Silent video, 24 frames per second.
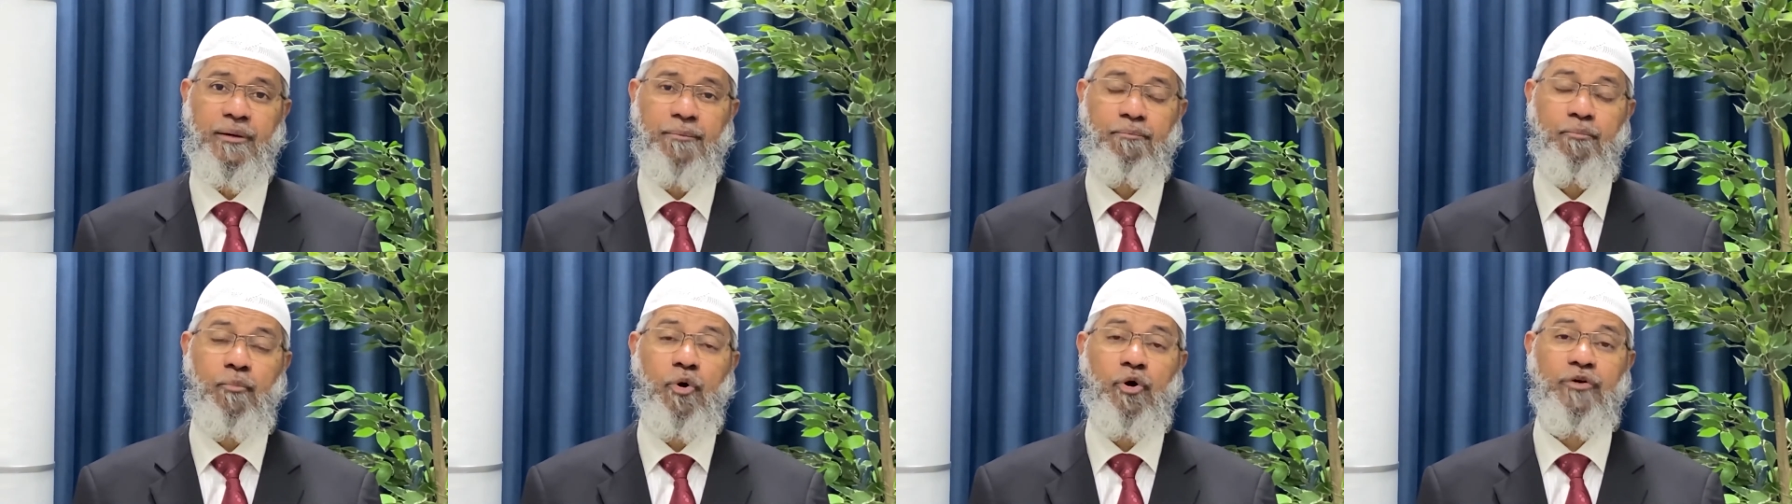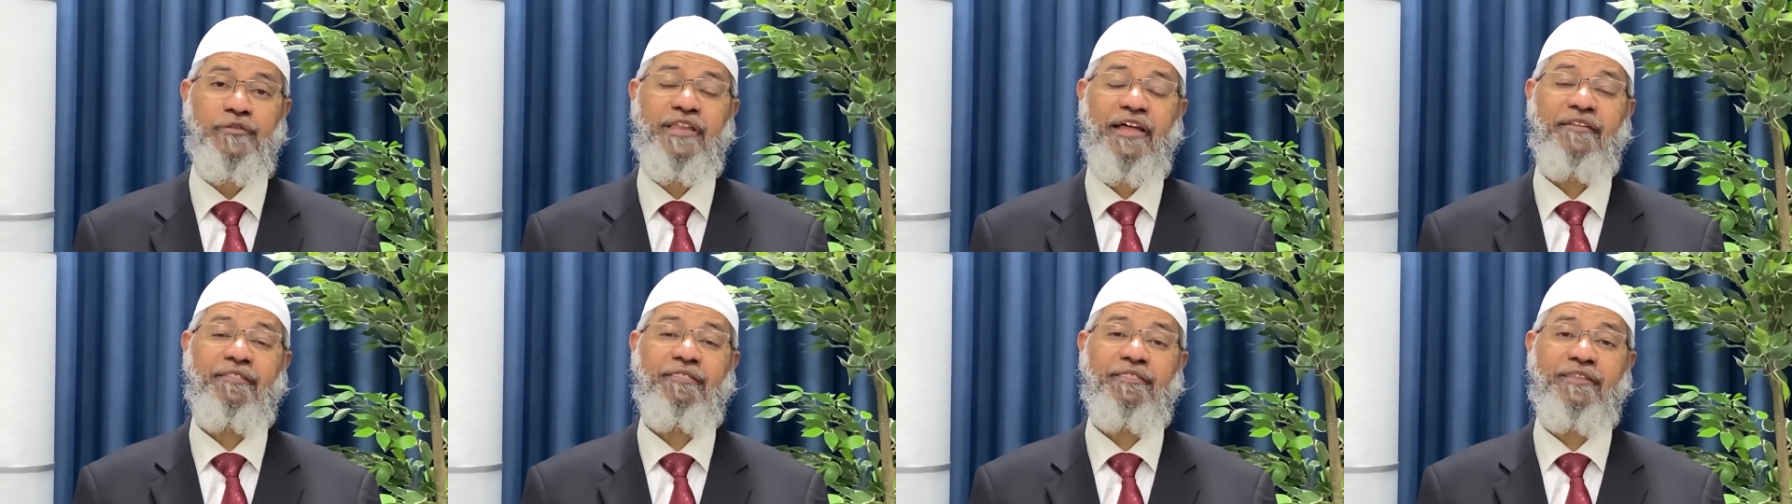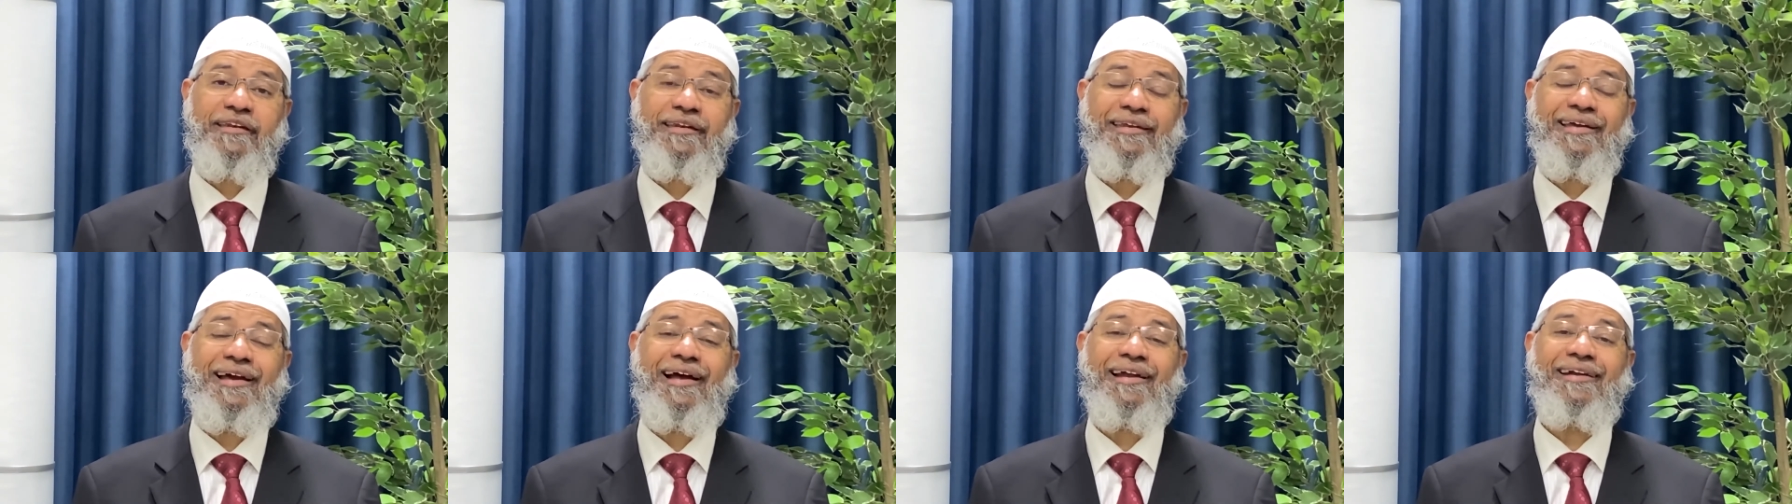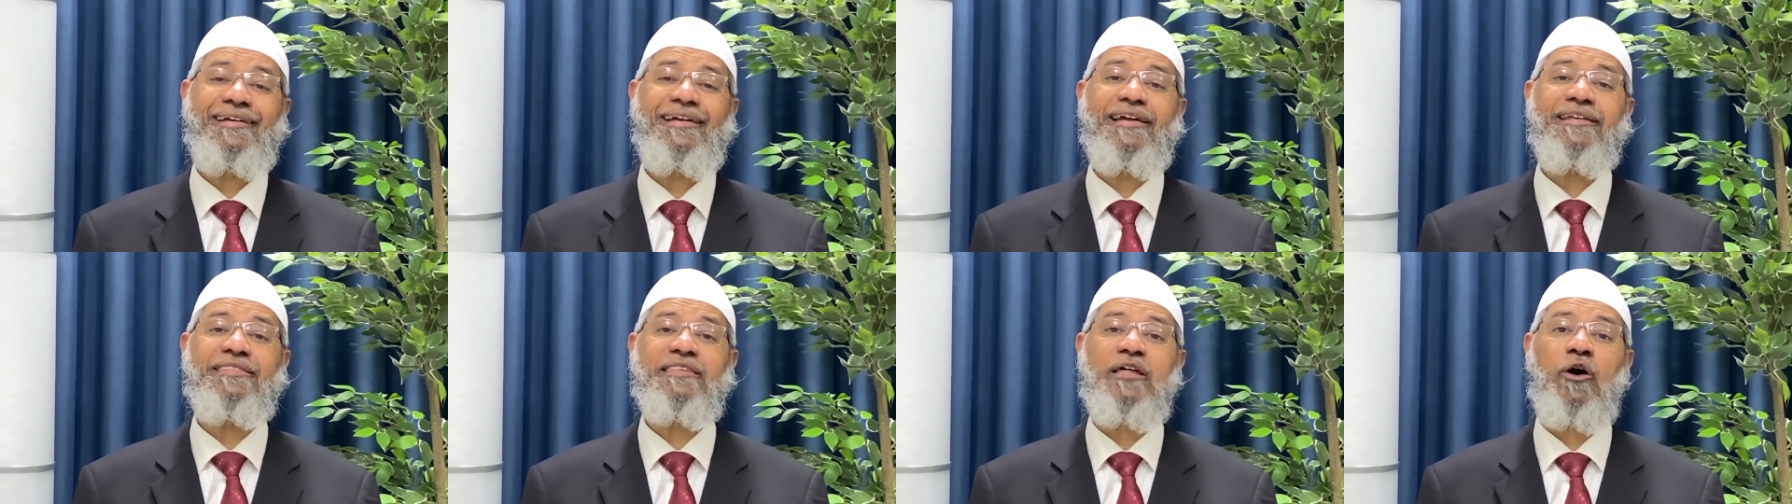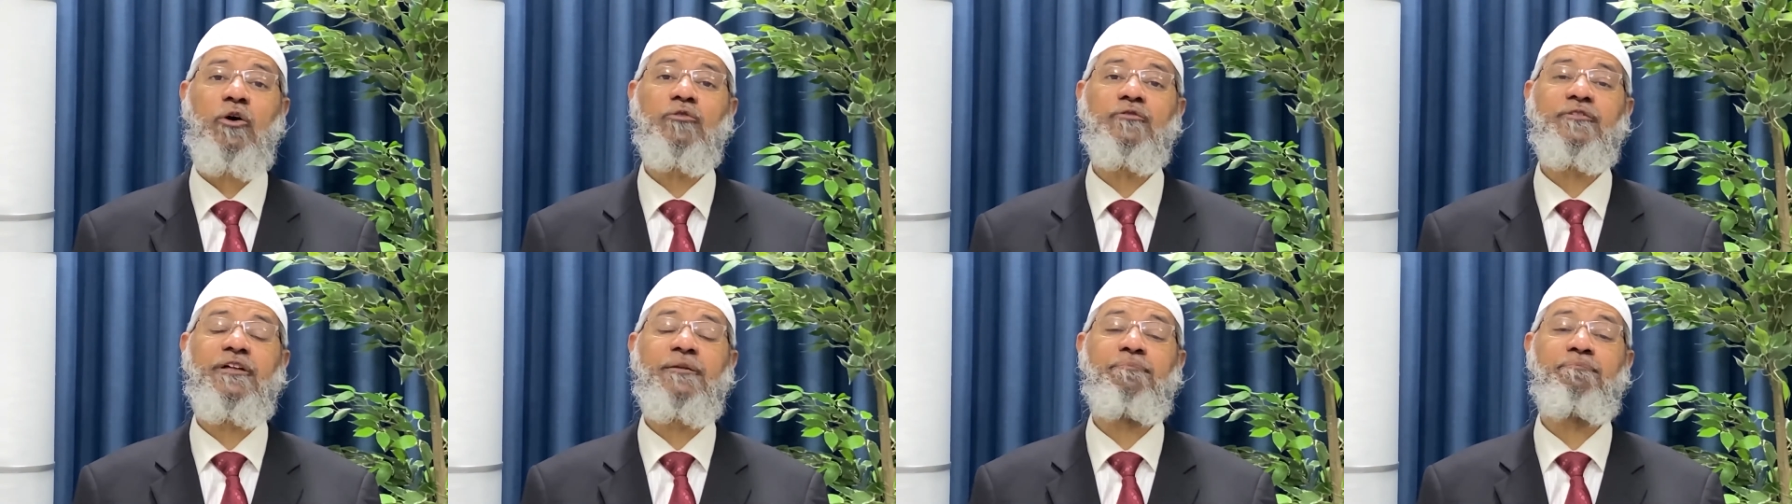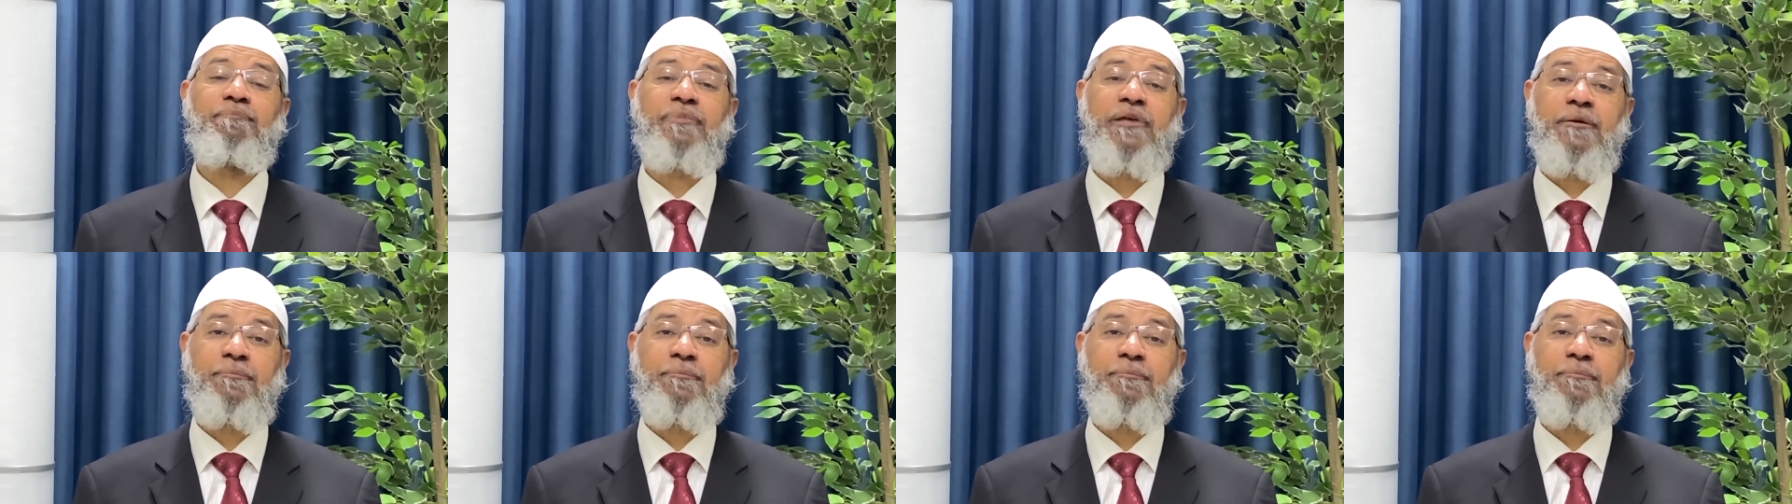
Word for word: more than 300,000